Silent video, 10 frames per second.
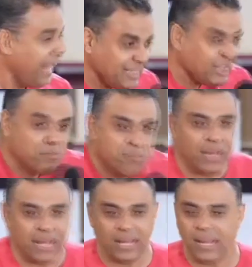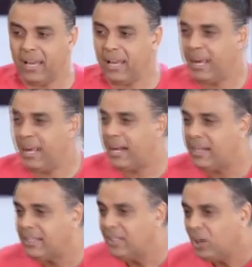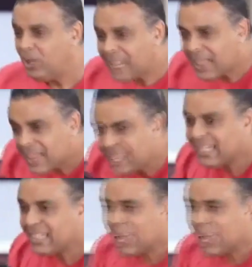Is it me? The things